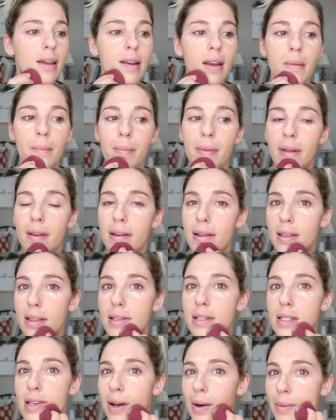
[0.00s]
in and blending
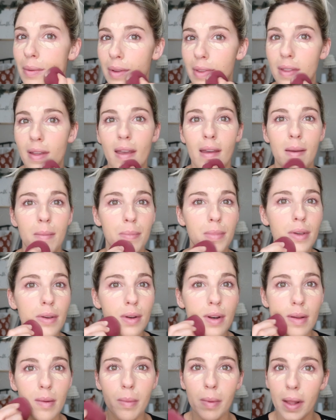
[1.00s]
this out with a
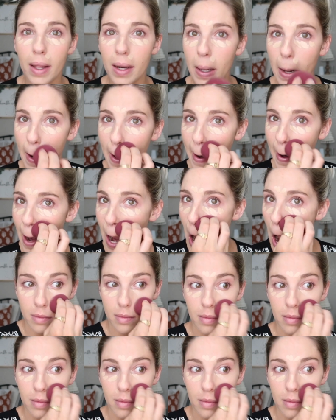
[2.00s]
beauty blender.